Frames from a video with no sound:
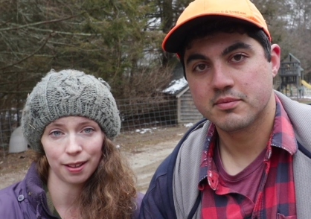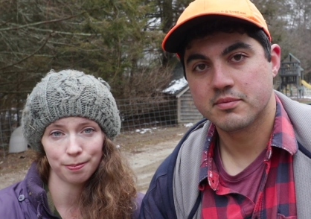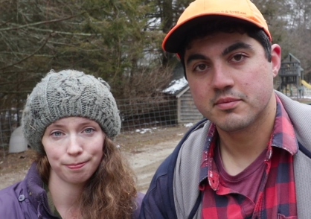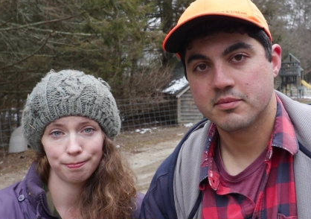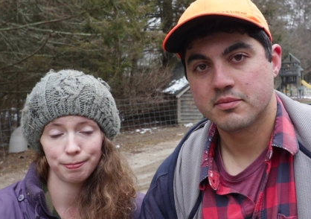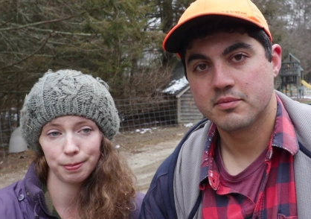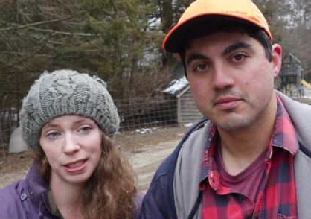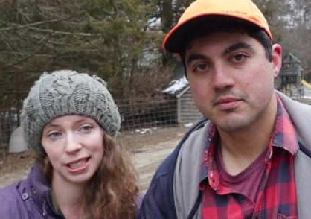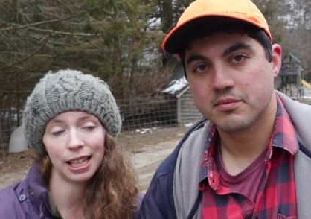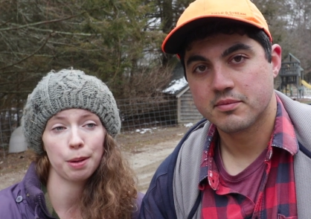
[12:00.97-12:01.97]
Speaker 1: a
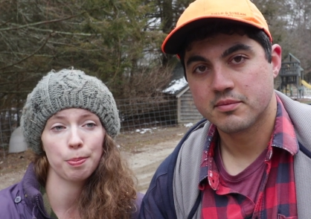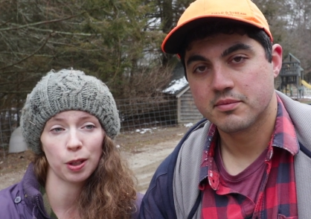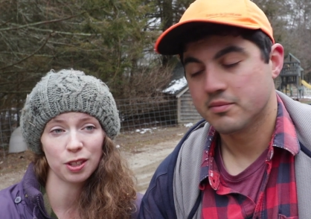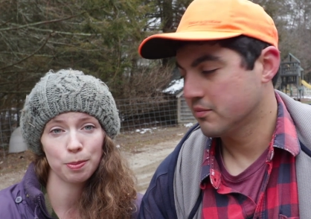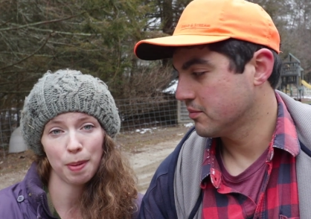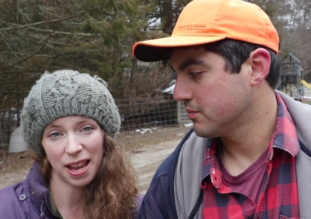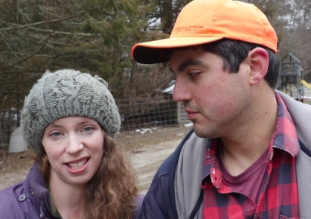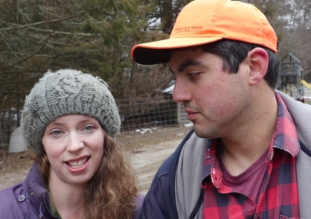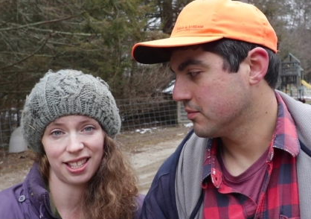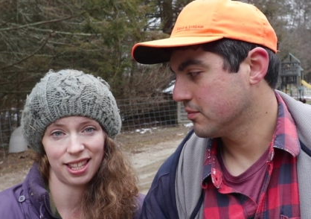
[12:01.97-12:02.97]
stick-built space
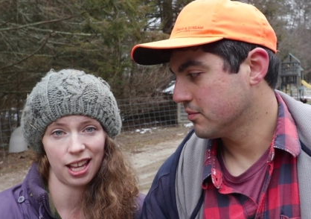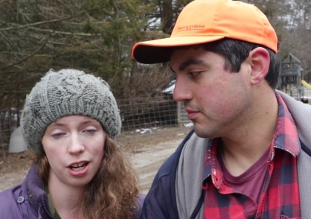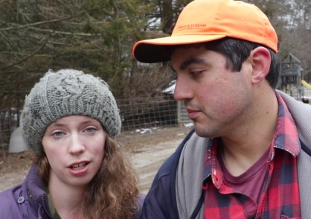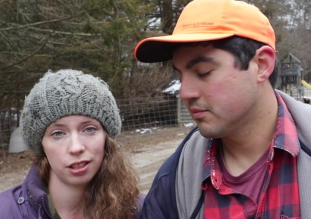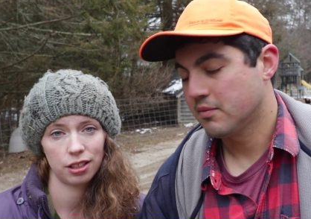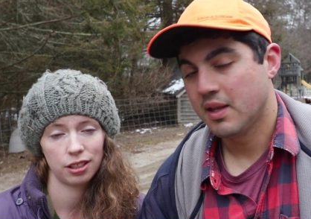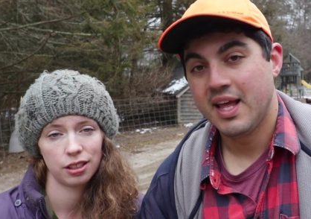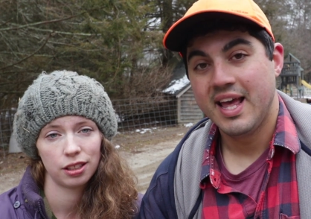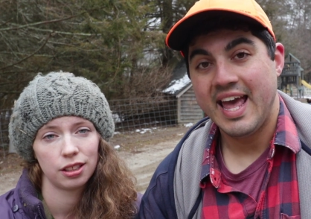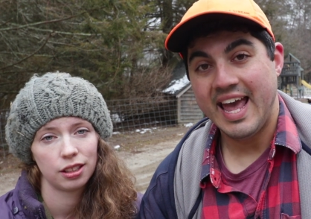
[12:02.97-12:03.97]
that's there.
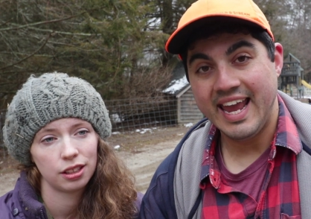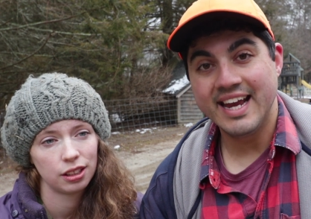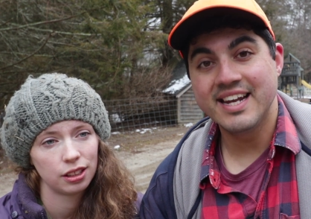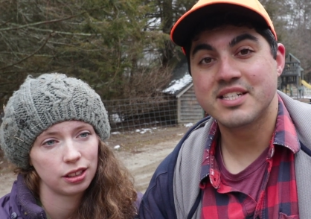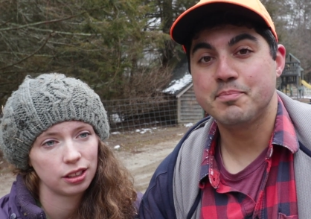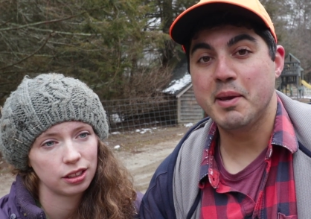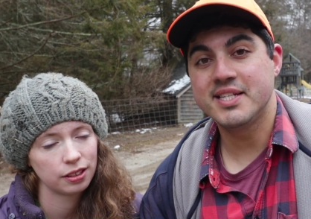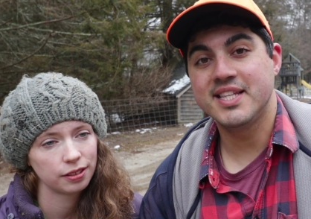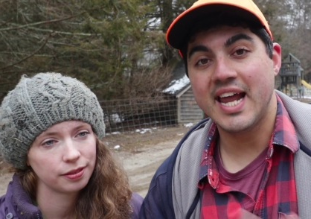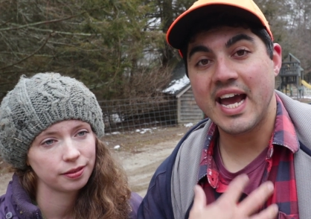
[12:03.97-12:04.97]
Speaker 2: And a
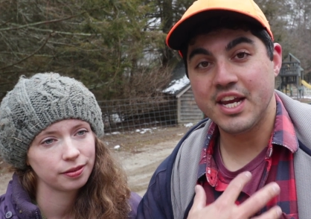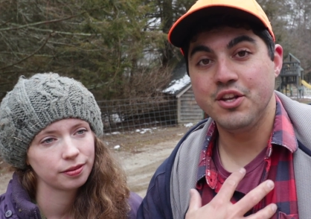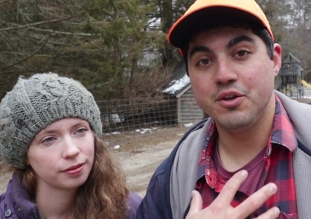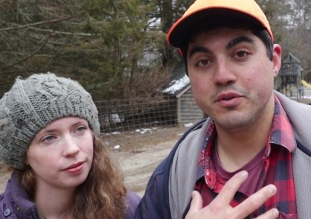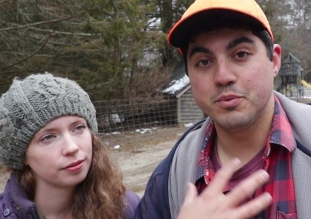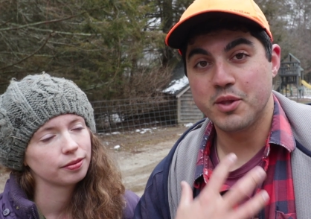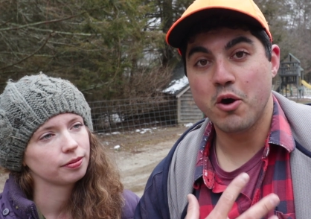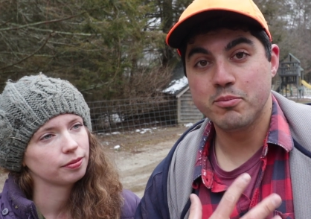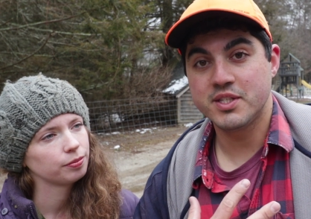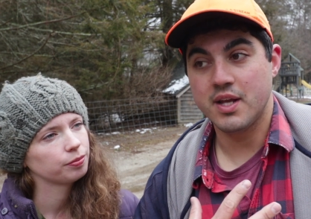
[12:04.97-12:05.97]
space that I can use with
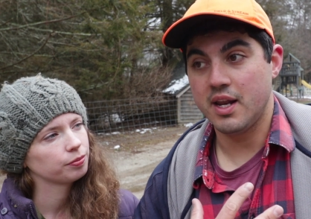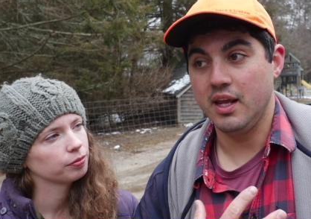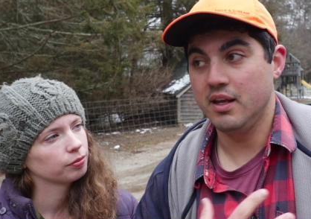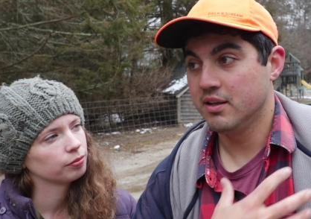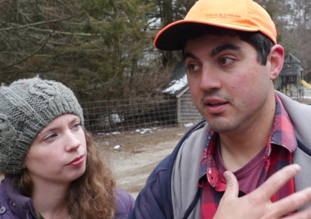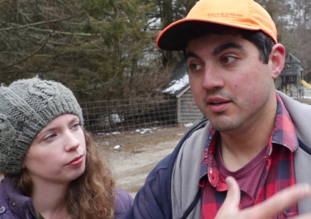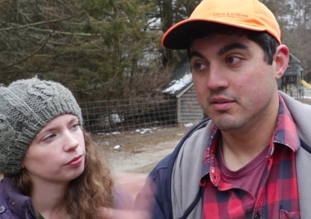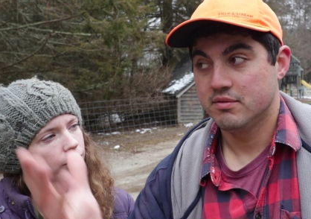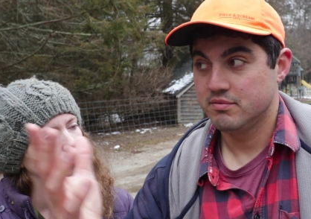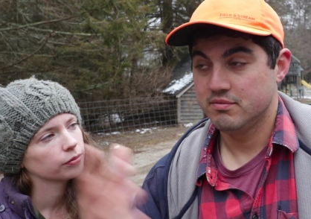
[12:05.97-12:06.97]
Homesteady,
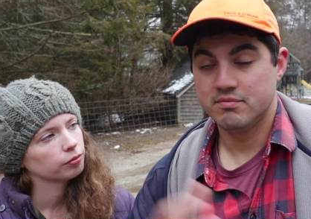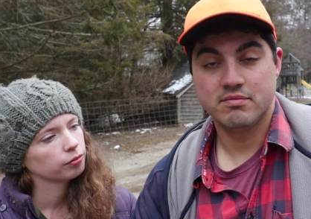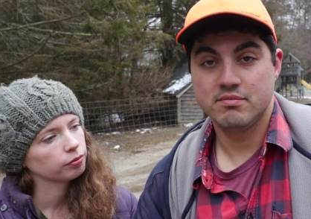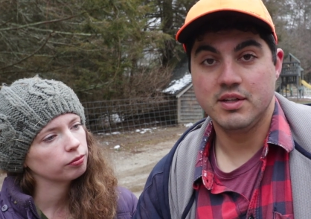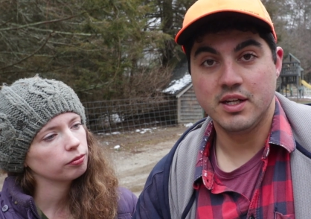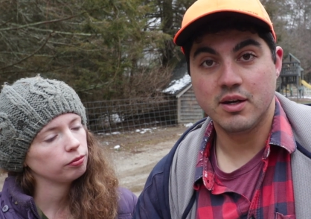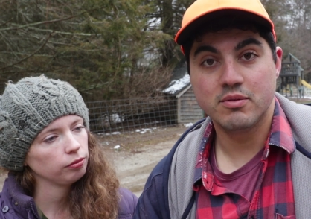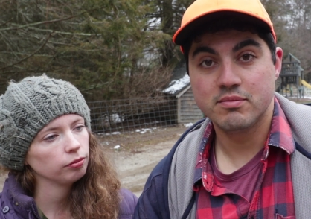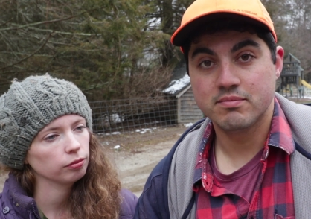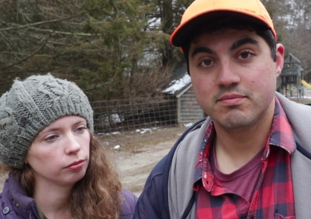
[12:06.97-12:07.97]
you
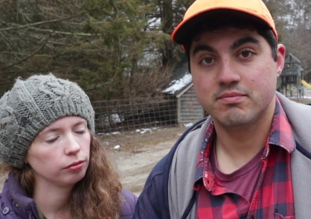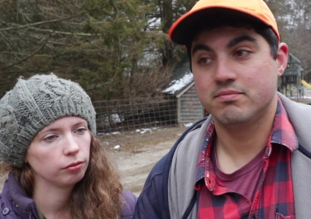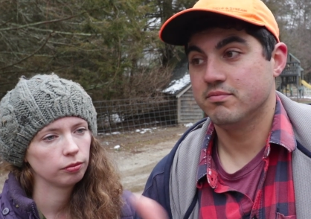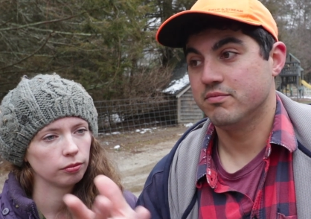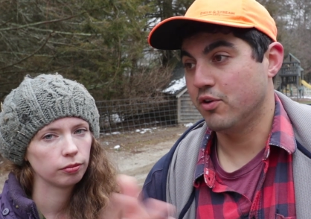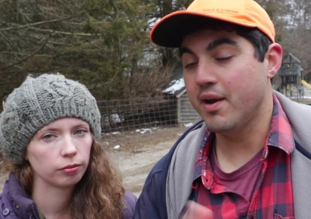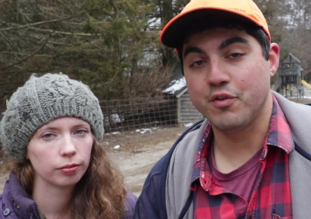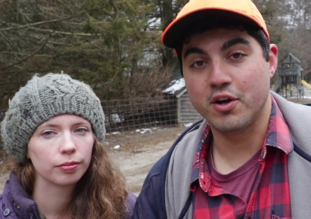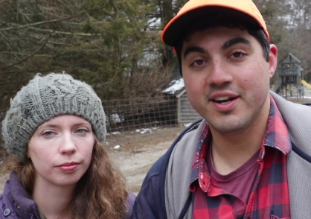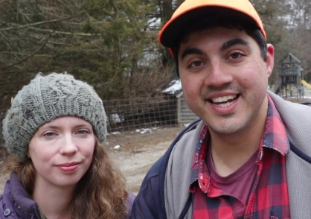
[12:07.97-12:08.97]
know,
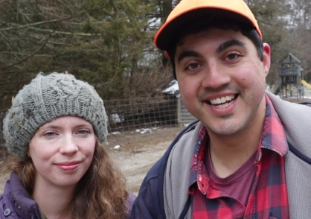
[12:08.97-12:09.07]
forever.